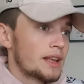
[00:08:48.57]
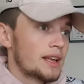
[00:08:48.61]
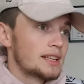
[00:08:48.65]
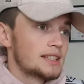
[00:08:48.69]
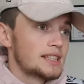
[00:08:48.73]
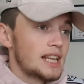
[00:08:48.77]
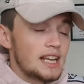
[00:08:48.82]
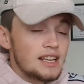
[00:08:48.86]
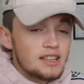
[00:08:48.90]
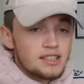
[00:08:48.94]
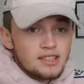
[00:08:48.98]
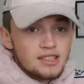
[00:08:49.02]

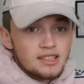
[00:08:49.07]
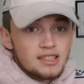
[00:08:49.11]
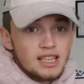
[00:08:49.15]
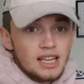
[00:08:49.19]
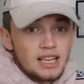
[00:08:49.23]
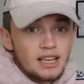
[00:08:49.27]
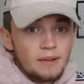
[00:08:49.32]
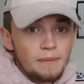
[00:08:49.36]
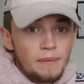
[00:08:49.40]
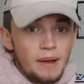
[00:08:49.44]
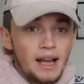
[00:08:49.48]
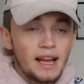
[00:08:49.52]
Decent
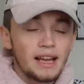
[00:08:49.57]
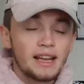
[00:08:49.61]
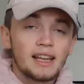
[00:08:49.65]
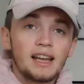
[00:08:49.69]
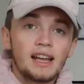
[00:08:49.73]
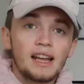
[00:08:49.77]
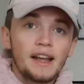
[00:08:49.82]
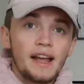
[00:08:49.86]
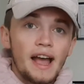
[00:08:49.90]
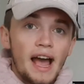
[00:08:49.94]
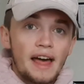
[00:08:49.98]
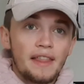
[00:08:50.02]
centre-back.
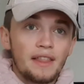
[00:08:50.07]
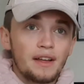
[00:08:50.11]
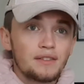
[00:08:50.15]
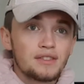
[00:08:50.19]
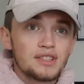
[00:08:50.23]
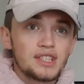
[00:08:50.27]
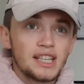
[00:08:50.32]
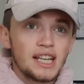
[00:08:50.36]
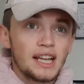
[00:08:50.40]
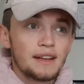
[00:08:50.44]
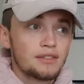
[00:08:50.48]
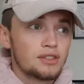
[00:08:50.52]
And
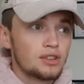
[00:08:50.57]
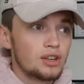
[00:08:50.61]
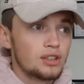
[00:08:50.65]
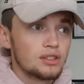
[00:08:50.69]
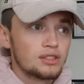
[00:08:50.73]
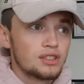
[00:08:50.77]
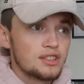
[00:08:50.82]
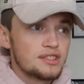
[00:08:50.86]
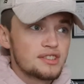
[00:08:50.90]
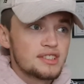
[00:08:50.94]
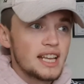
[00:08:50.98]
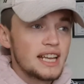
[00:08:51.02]
obviously, they've
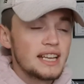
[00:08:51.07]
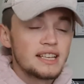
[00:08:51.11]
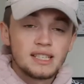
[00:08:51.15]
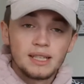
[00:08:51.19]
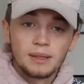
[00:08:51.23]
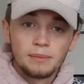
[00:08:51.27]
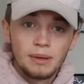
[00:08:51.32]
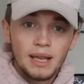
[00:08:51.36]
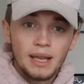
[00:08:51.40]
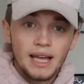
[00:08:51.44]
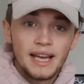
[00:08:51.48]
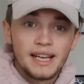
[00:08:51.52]
got just
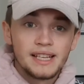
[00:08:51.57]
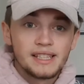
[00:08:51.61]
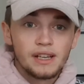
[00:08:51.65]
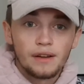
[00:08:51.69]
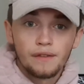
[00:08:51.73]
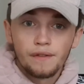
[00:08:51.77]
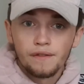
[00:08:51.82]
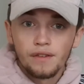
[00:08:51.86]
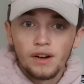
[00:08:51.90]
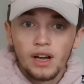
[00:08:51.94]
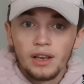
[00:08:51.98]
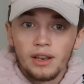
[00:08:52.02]
decent players
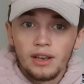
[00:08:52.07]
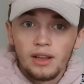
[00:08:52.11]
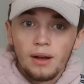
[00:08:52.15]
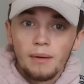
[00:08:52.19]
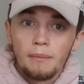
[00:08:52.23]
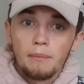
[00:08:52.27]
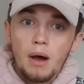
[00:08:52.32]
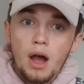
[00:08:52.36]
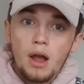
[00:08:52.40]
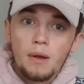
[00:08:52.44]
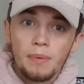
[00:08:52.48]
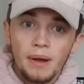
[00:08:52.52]
up front.
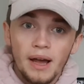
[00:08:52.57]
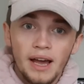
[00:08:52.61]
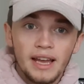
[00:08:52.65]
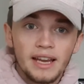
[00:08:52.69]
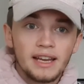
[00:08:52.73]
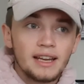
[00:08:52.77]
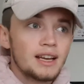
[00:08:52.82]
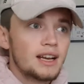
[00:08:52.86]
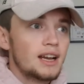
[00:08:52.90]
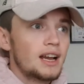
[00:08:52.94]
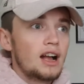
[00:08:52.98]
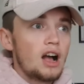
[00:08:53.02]
Mopay,
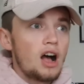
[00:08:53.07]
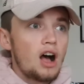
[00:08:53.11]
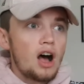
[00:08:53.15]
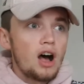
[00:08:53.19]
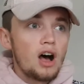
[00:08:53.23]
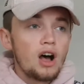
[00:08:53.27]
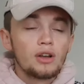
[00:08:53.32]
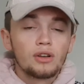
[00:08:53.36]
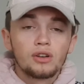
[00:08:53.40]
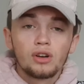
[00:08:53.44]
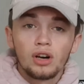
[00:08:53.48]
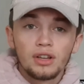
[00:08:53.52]

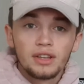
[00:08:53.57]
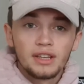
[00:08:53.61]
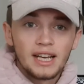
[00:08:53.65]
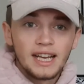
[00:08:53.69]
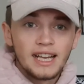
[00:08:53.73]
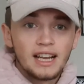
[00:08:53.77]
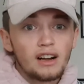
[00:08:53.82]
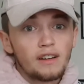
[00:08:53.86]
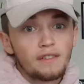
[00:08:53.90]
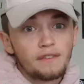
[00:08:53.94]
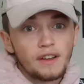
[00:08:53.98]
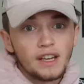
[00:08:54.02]

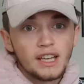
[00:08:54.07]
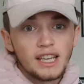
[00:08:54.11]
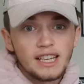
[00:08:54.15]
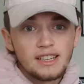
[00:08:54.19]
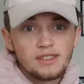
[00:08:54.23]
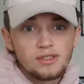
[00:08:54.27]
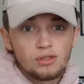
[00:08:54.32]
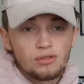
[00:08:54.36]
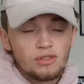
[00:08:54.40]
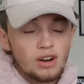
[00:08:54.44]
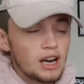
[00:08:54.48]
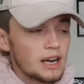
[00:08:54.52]
O'Connolly, I think
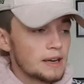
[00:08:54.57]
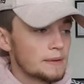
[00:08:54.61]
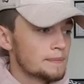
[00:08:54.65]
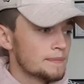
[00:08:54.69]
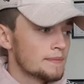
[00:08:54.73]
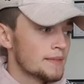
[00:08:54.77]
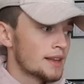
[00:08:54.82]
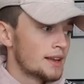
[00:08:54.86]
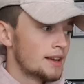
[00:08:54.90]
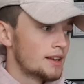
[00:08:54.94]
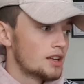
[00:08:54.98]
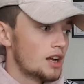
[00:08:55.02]
he's all right.
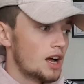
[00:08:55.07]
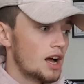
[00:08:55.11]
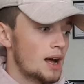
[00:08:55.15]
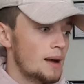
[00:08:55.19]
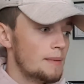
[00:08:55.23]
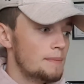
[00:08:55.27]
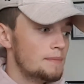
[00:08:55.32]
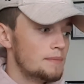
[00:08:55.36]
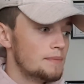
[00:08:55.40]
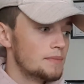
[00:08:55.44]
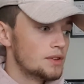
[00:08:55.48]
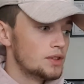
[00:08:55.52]

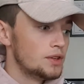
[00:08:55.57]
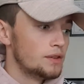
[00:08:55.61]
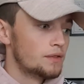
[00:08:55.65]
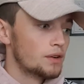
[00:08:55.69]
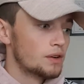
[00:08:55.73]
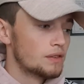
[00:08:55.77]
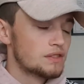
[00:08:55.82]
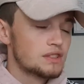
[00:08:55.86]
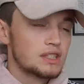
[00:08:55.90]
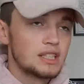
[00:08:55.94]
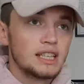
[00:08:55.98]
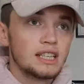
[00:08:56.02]
You've
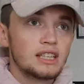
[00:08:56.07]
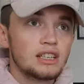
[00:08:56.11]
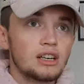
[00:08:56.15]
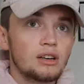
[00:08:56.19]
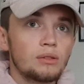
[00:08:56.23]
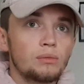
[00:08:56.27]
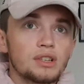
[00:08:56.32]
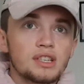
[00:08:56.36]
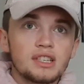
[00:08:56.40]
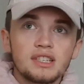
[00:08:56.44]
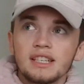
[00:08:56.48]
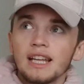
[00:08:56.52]
obviously
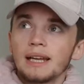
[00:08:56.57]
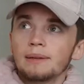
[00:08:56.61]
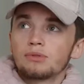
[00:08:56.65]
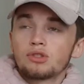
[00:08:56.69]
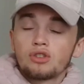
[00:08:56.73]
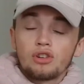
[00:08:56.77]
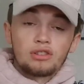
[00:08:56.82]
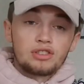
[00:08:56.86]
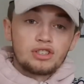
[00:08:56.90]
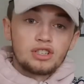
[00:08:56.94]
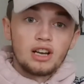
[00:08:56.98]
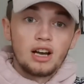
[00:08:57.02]
got, what's his name,
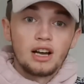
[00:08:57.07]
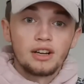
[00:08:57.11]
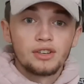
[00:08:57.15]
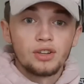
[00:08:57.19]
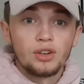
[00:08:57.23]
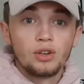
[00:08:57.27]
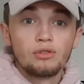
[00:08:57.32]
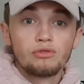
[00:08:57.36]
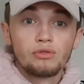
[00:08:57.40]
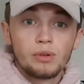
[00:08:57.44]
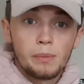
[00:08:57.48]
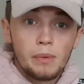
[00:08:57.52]
Trossard,
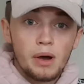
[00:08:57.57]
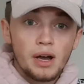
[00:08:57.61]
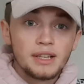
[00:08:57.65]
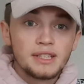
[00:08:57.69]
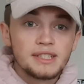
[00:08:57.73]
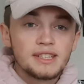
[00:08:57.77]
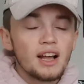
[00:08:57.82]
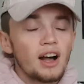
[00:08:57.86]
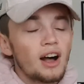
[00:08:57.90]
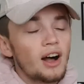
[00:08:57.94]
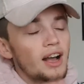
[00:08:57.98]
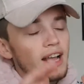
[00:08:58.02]

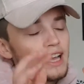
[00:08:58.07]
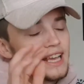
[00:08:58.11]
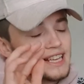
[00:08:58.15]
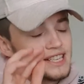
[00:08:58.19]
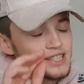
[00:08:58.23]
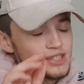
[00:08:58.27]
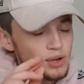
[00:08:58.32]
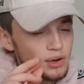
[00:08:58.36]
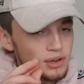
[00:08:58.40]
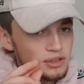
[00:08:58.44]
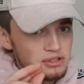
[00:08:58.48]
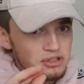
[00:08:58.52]

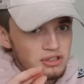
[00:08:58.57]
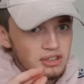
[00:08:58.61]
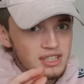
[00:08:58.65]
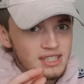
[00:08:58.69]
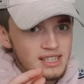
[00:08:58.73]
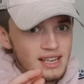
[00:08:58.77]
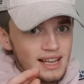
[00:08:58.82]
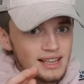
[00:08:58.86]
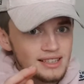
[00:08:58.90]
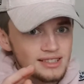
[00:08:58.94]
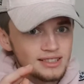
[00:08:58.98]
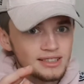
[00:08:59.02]
he's not as good
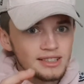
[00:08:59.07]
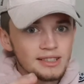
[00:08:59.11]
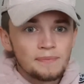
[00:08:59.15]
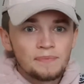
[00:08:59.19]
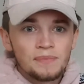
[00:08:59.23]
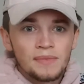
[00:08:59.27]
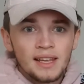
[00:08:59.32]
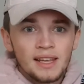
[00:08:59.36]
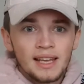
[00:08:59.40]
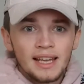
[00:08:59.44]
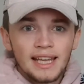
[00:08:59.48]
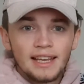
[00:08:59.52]
as Hazard.
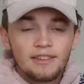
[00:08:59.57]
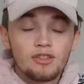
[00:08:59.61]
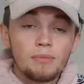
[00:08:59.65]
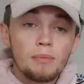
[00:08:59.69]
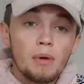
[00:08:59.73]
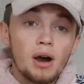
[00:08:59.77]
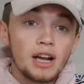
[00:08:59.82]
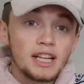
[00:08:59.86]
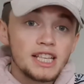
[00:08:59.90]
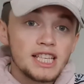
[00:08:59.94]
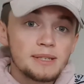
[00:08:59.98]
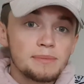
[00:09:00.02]
He
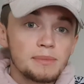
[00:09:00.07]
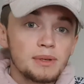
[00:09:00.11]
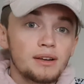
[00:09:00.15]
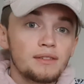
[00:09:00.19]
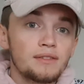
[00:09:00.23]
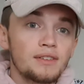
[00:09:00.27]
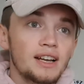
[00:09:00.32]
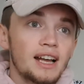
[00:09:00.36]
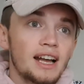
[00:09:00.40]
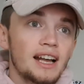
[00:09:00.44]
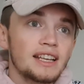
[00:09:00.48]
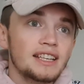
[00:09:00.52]
reminds me
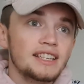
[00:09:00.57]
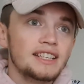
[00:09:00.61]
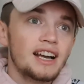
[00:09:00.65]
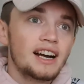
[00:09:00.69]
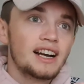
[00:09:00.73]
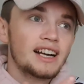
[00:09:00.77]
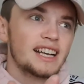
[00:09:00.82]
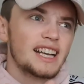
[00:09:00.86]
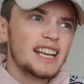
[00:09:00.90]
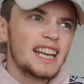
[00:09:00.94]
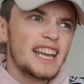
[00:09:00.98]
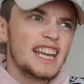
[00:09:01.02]
of a
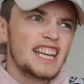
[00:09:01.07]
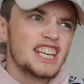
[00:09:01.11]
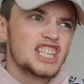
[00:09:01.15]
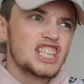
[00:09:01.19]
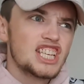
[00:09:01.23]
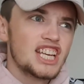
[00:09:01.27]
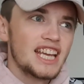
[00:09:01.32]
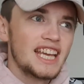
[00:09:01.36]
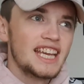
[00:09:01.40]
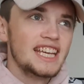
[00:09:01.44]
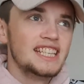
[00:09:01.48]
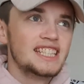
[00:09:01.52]

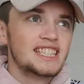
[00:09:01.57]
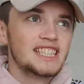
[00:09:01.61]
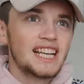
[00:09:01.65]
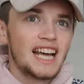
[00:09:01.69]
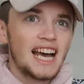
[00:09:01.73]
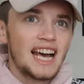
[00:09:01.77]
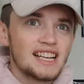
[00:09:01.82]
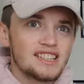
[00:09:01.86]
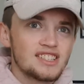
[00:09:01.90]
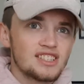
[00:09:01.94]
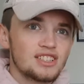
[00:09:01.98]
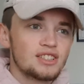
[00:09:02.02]
young-ish Eden
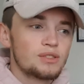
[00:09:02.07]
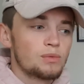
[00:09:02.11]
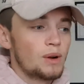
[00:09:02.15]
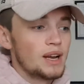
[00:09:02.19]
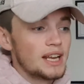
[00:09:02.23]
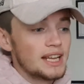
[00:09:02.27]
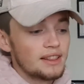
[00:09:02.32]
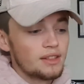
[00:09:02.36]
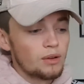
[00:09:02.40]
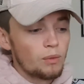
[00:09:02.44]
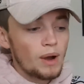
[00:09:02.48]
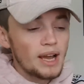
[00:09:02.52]
Hazard,
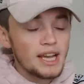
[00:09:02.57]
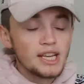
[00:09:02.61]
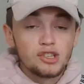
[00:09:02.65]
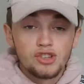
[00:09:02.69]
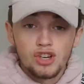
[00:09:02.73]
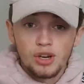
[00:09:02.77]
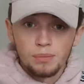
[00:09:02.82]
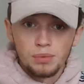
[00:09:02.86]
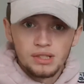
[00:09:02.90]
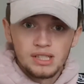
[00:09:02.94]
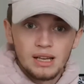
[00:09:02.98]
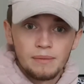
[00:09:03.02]
the way he
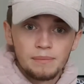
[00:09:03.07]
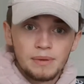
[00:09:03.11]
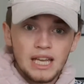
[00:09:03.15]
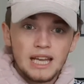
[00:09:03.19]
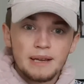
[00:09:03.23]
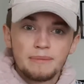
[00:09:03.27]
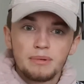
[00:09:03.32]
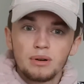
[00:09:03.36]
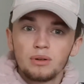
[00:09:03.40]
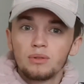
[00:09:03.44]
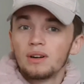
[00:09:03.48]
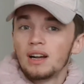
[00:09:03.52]
dribbles up
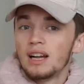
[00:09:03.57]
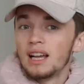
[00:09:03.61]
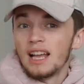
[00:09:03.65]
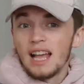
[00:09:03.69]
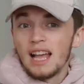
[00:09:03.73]
here, but...